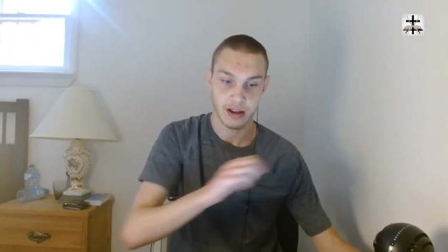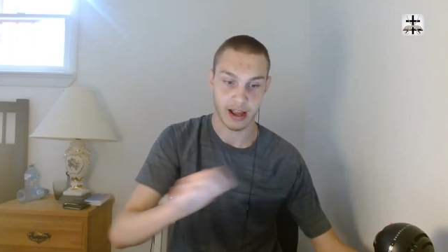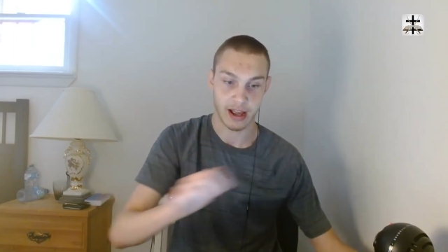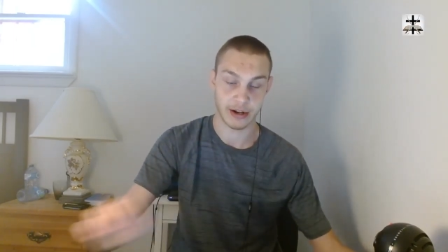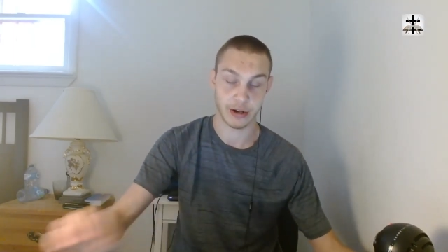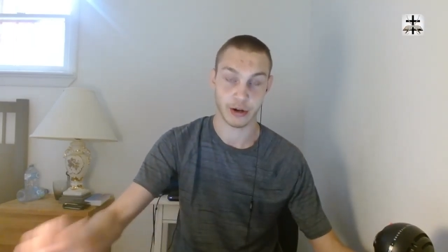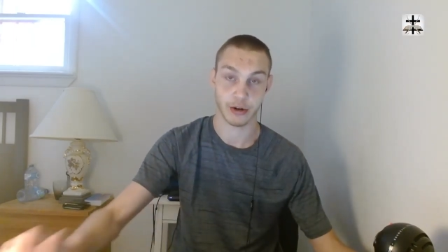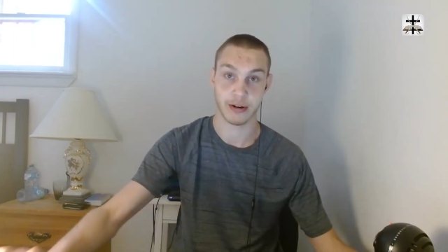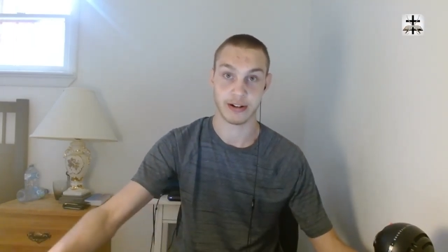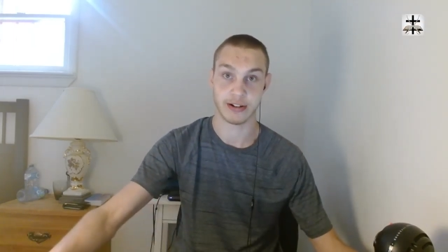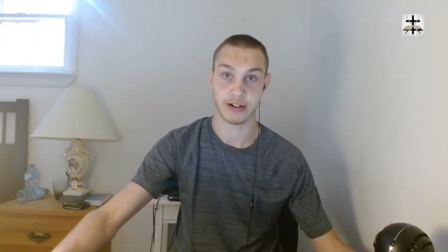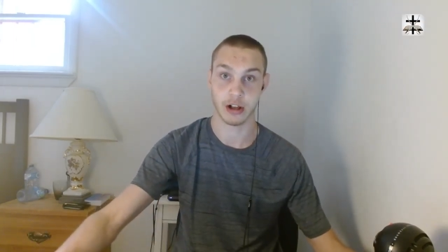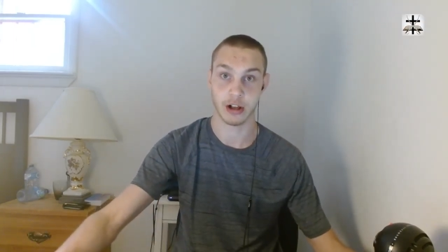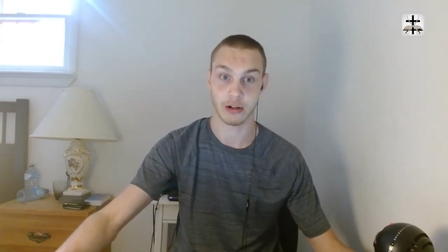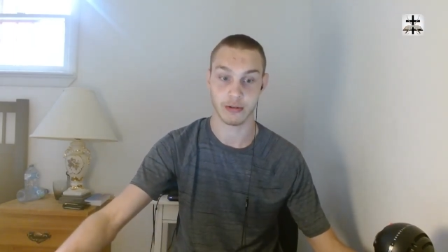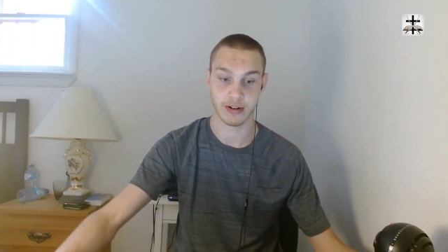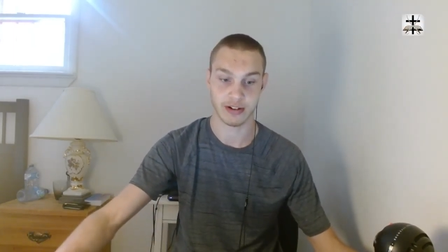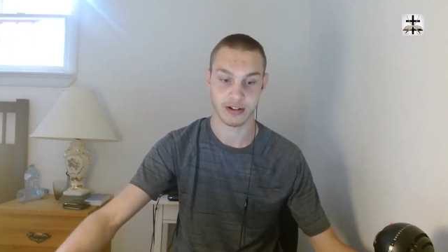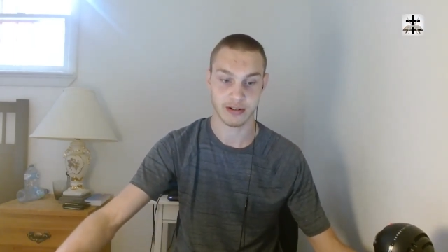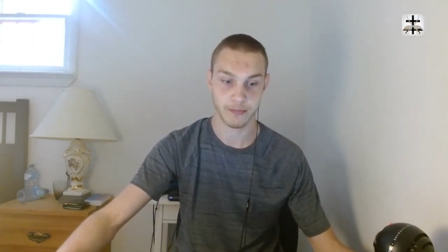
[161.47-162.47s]
and you're
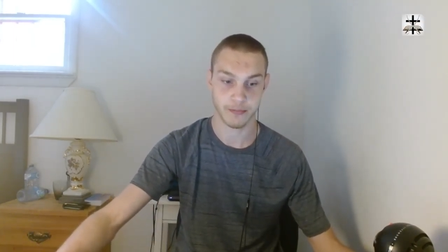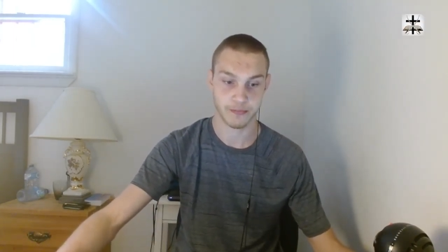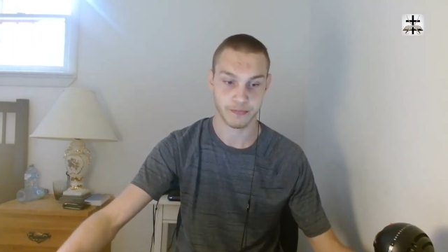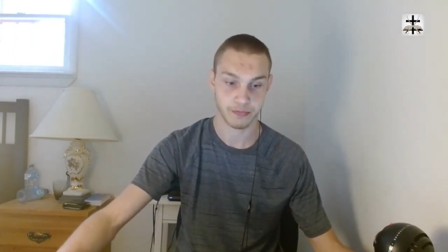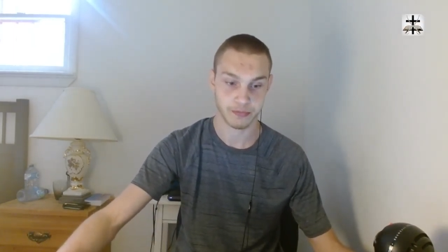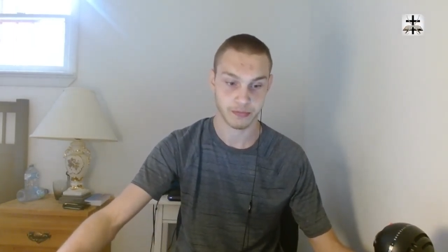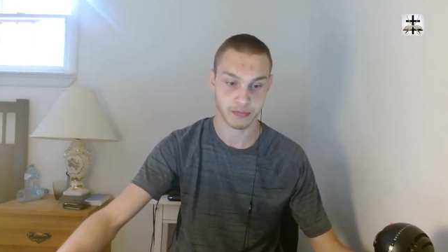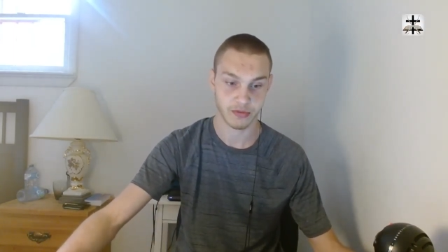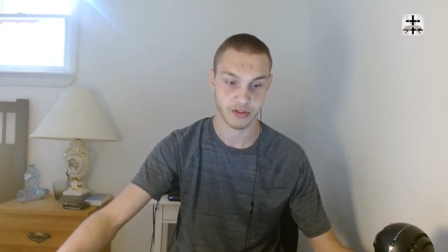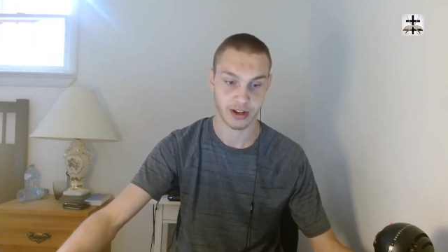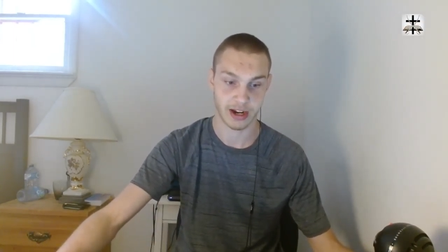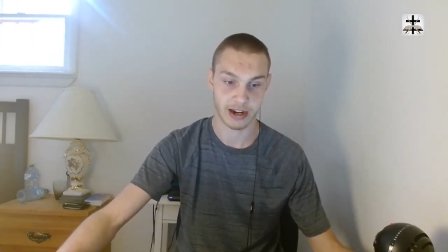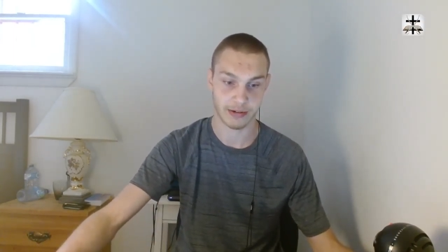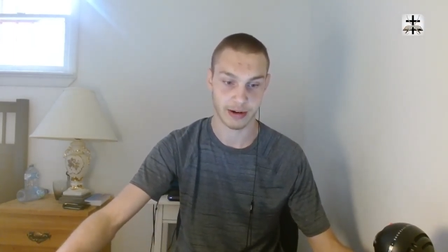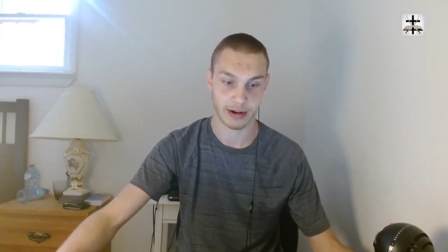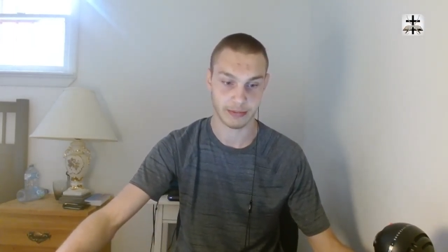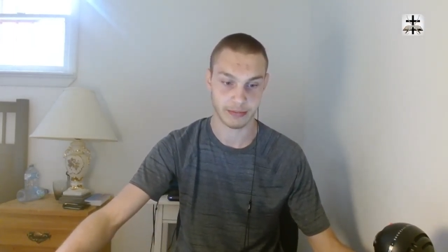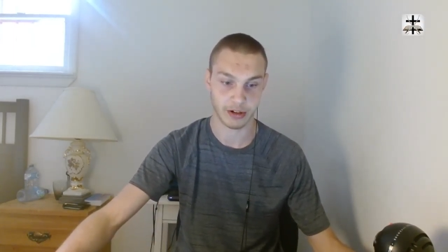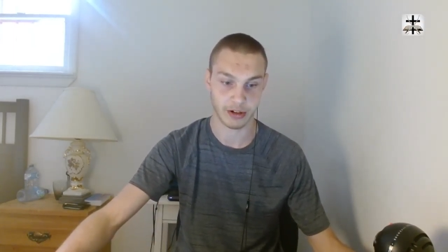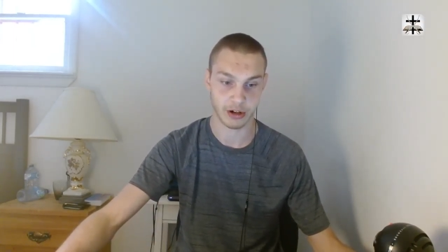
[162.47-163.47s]
intolerant. So
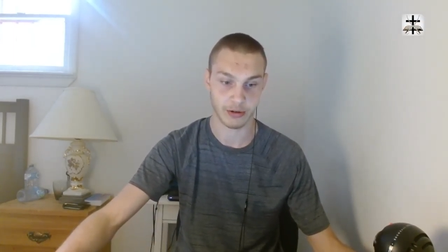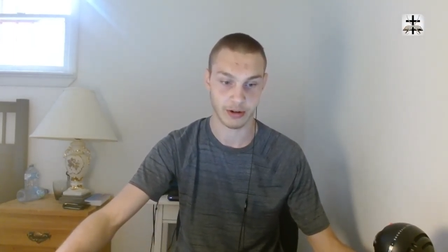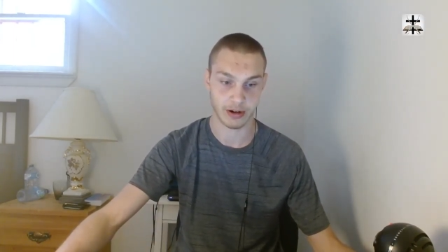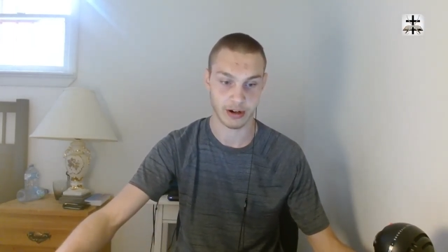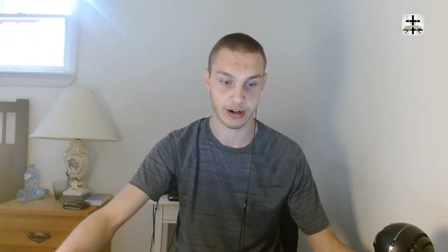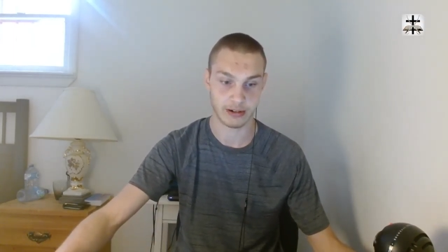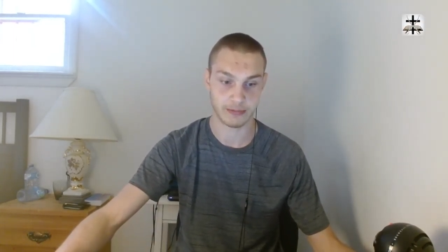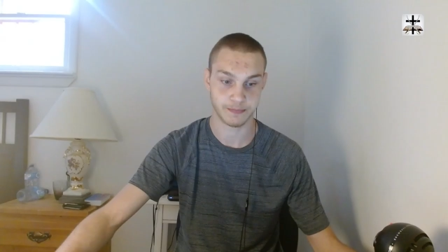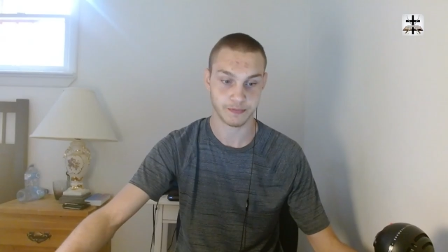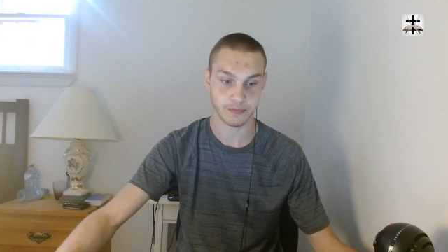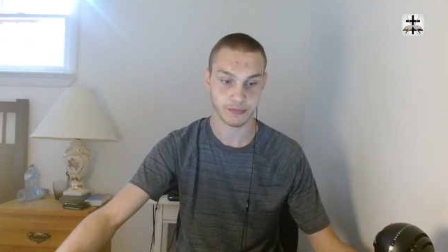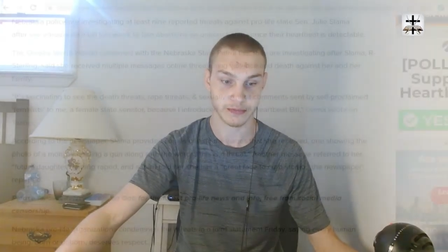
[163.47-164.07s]
anyway, going on.